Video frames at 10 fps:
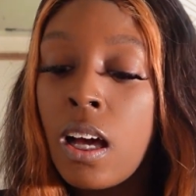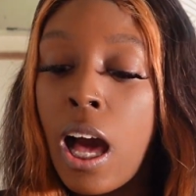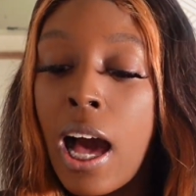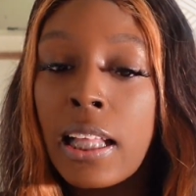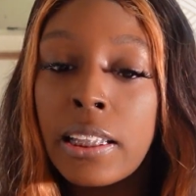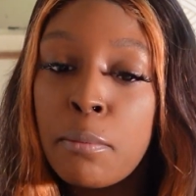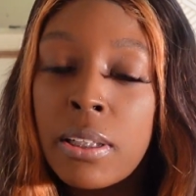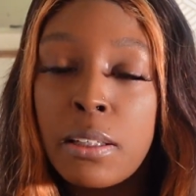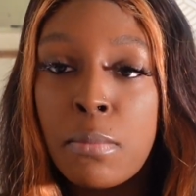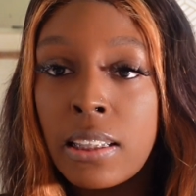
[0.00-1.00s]
I
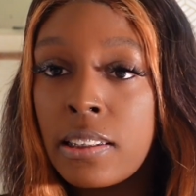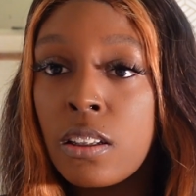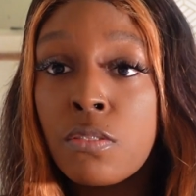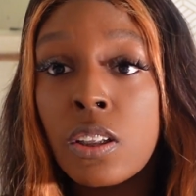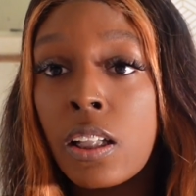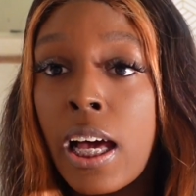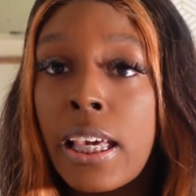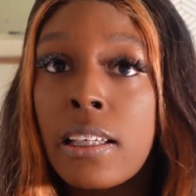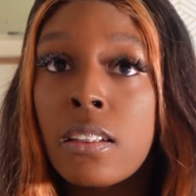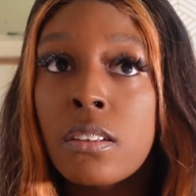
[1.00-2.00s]
limited myself to
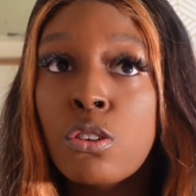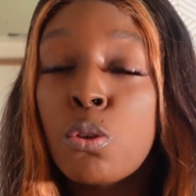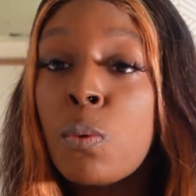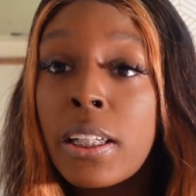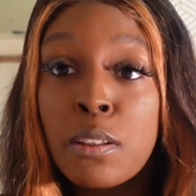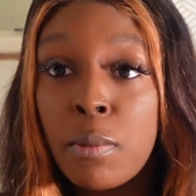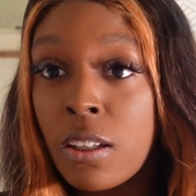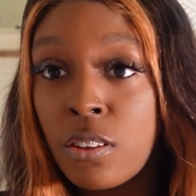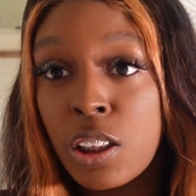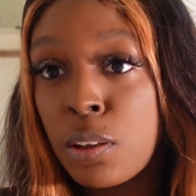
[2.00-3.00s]
like 20
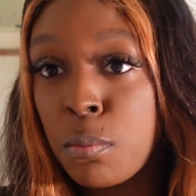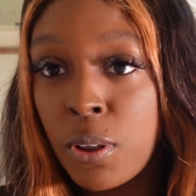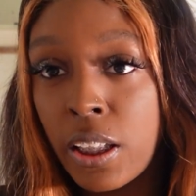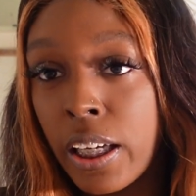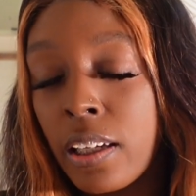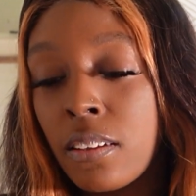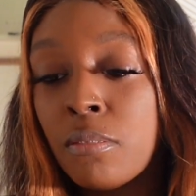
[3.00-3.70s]
sponsorships per day.